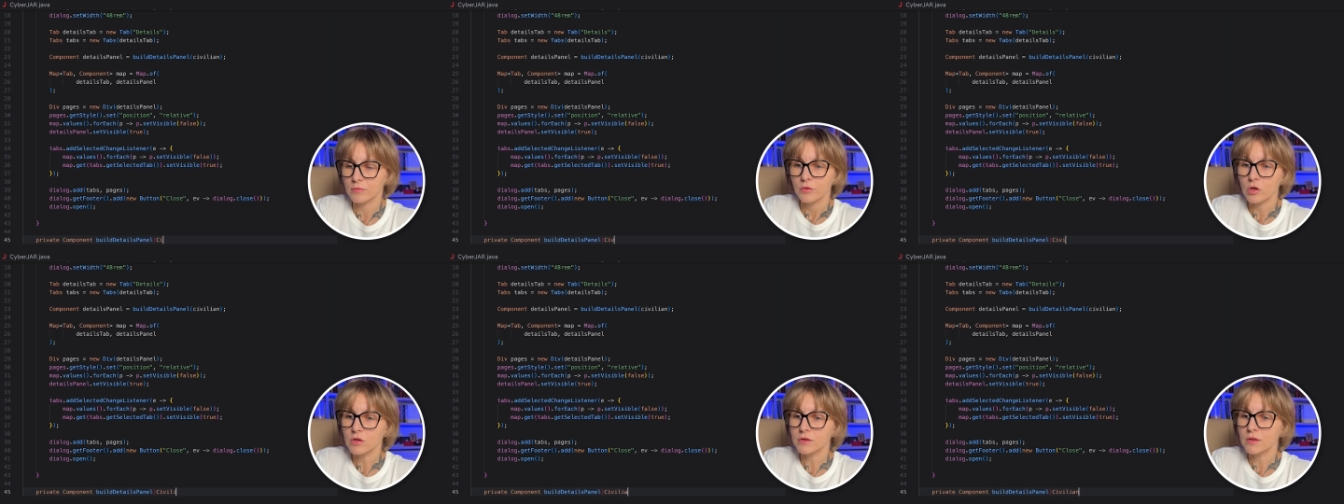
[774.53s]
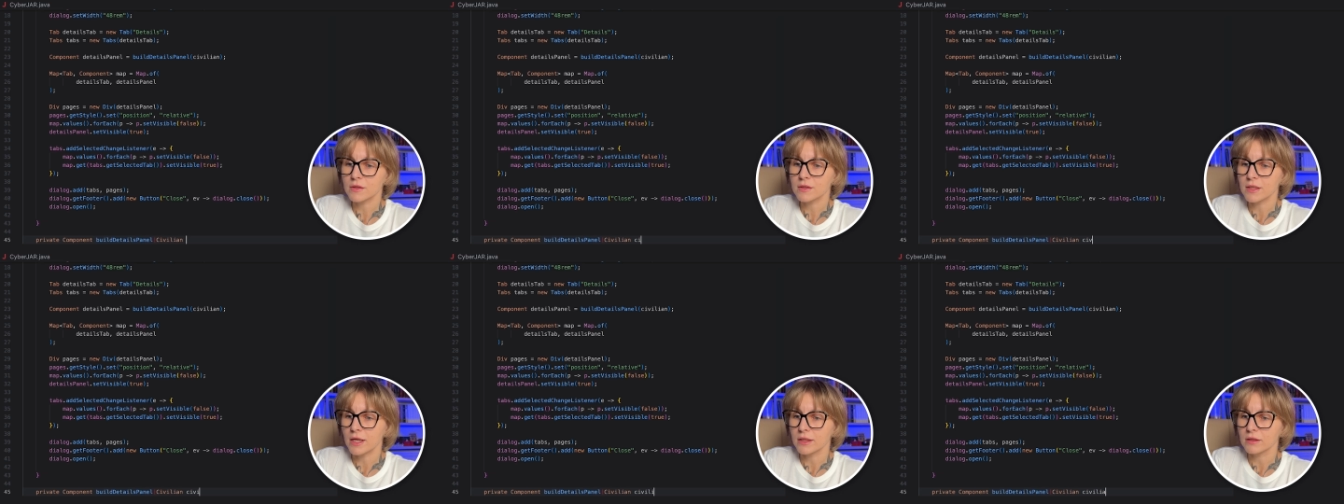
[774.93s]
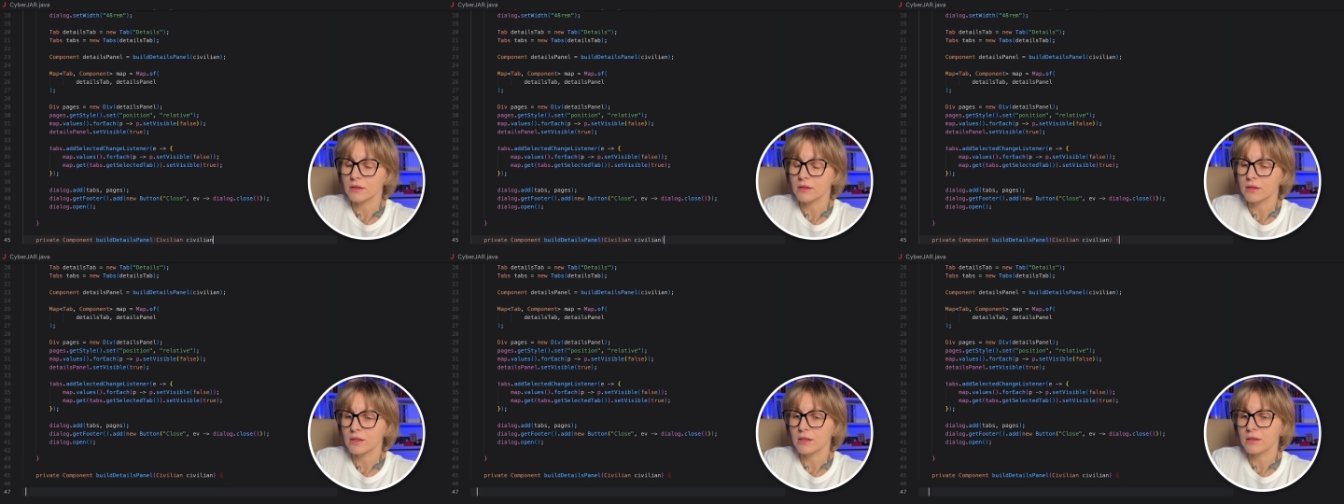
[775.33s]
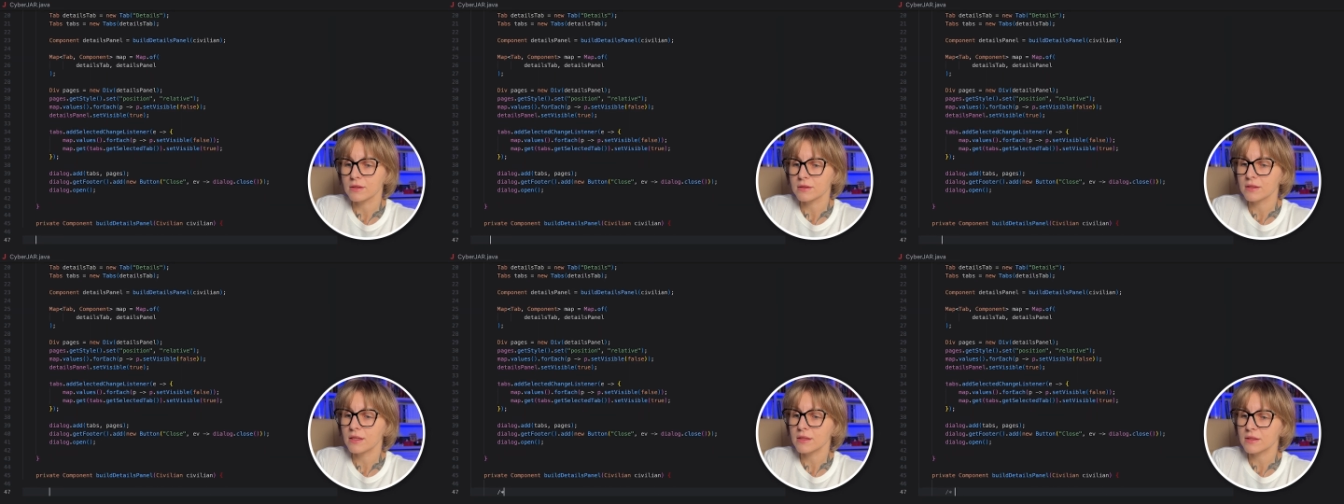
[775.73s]
We also set the
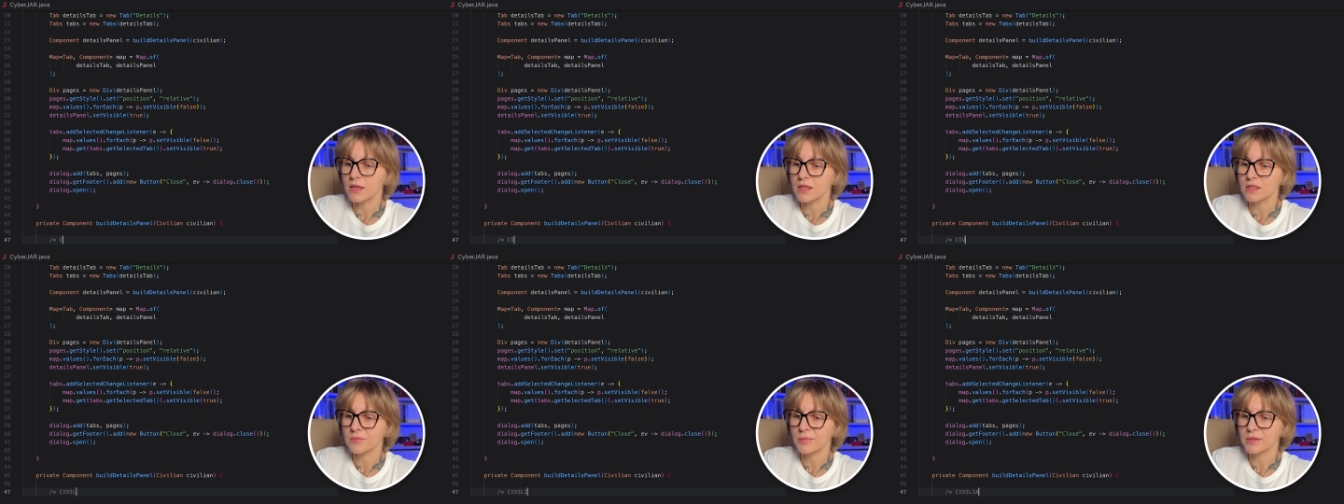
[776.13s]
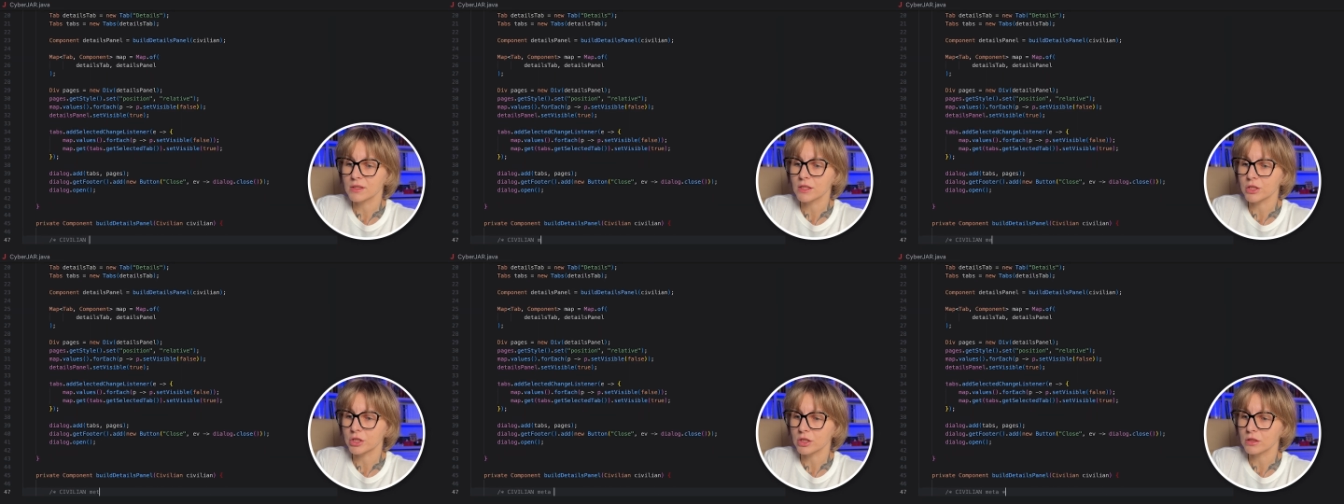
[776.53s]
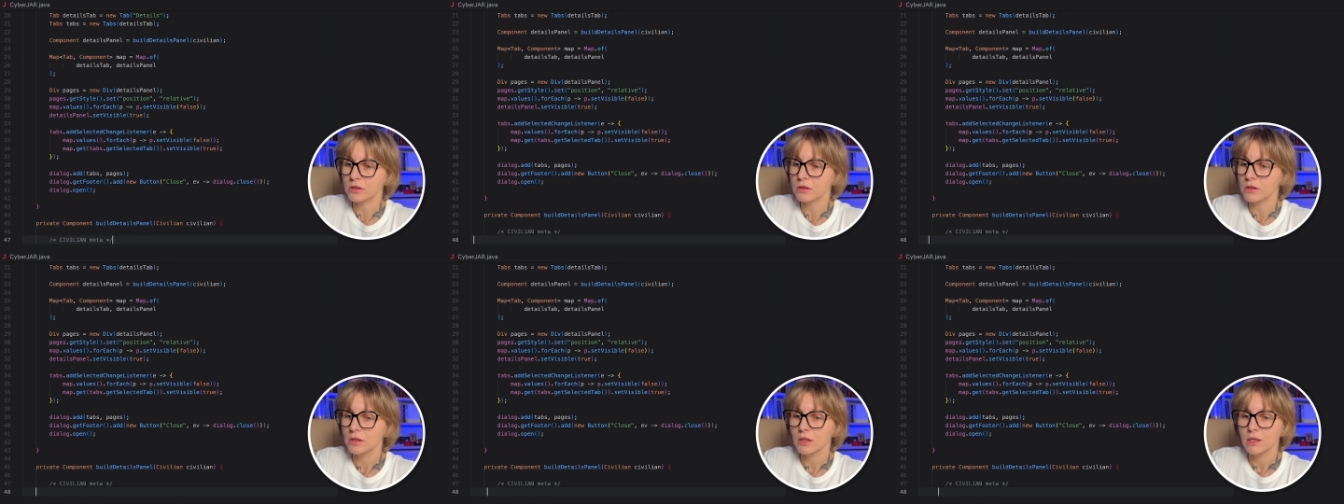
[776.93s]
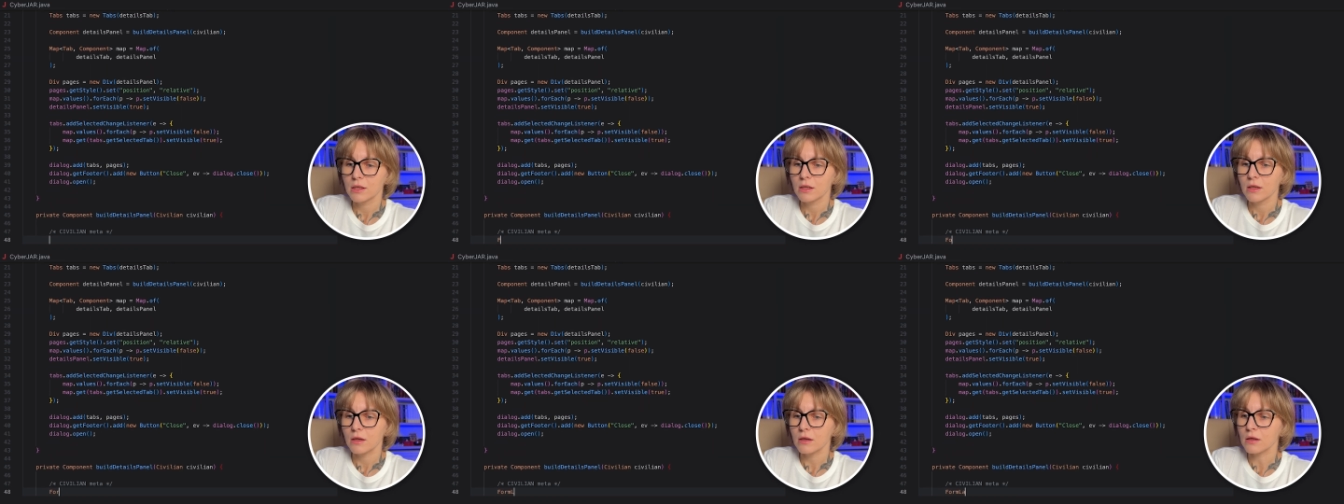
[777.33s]
CSS position
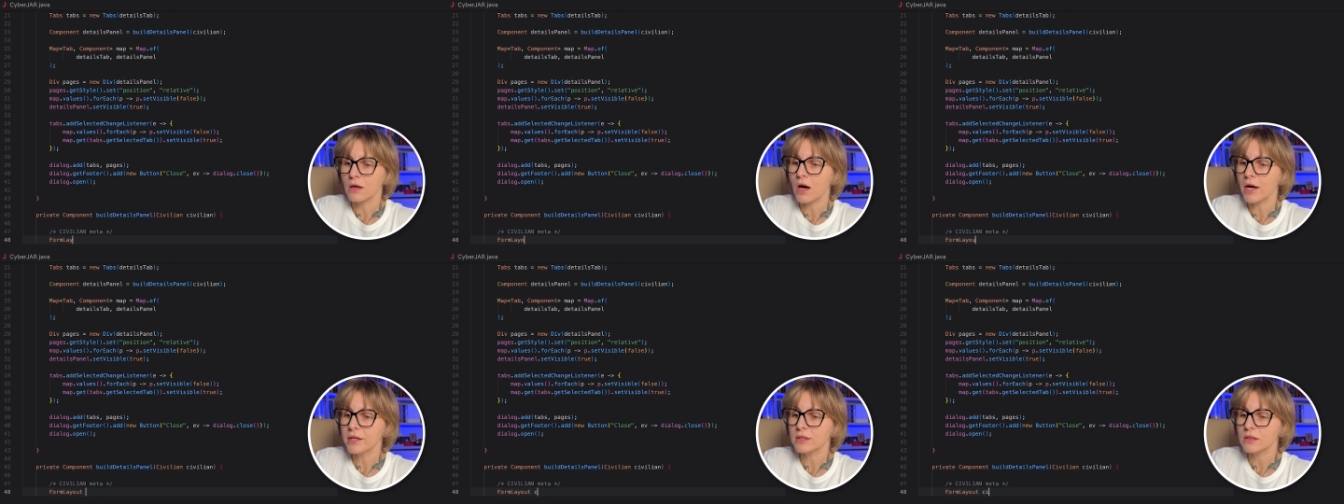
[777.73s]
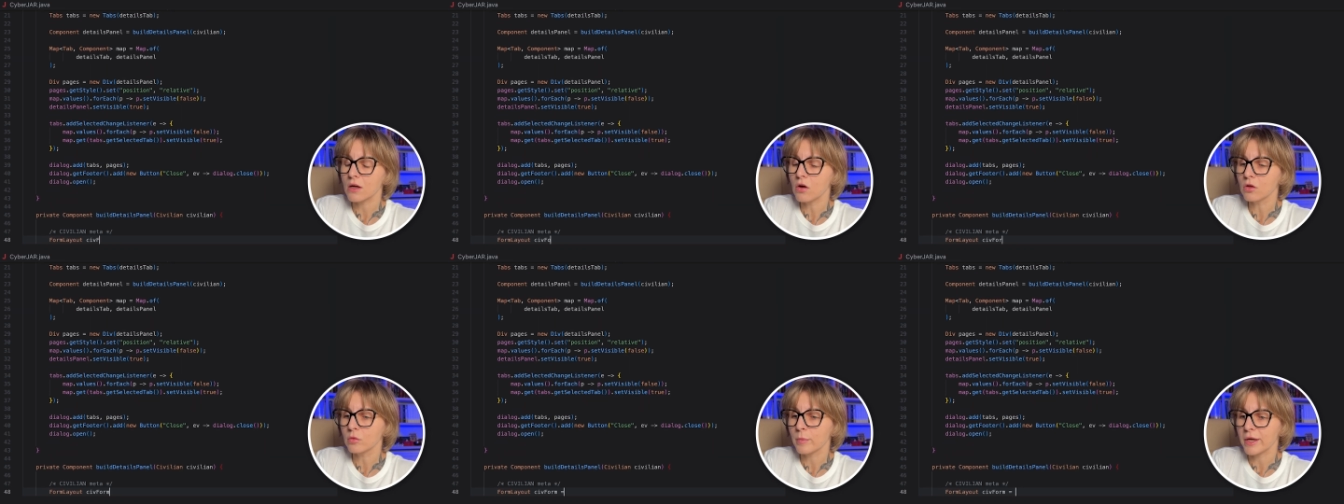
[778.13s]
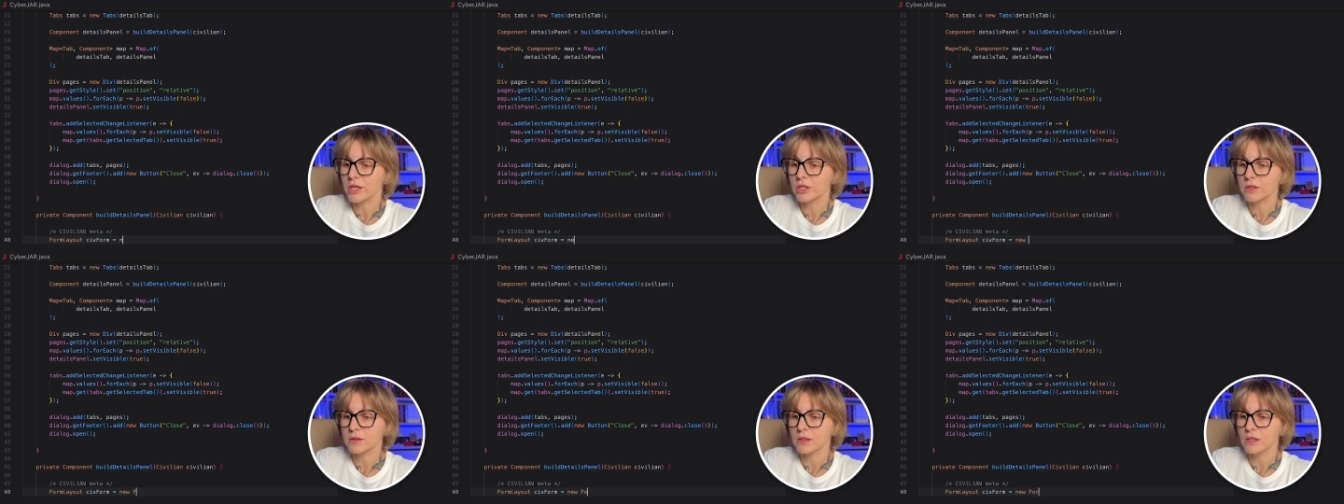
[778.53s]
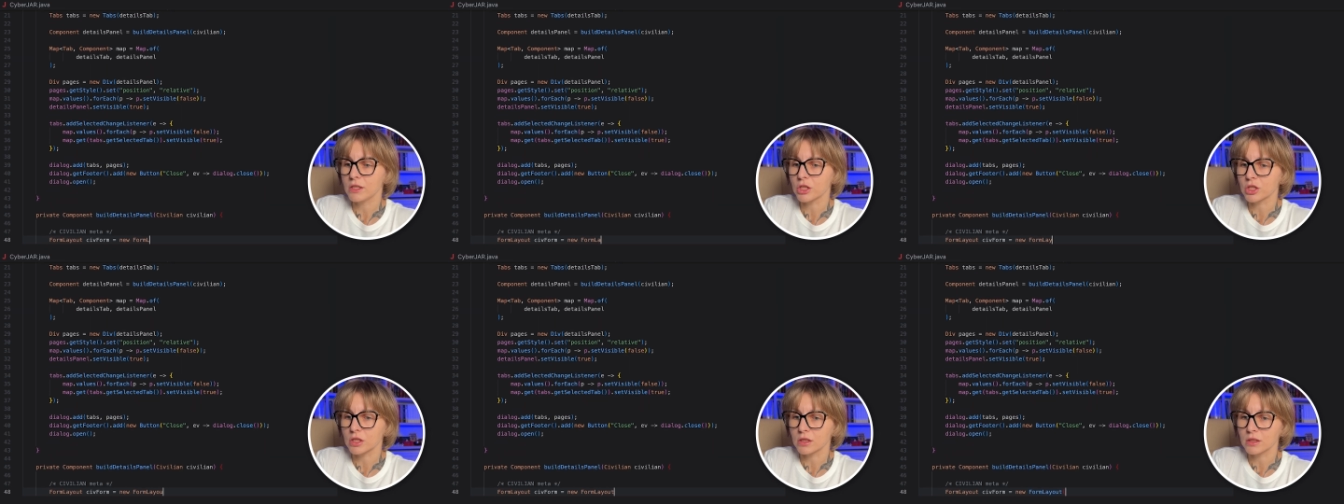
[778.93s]
uh, hide all pages
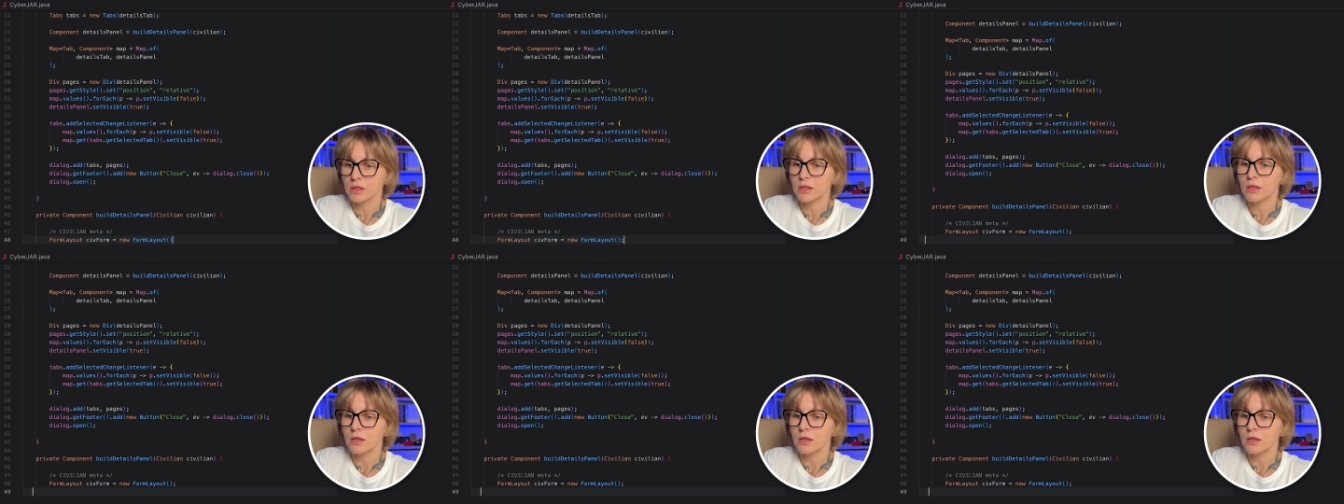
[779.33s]
initially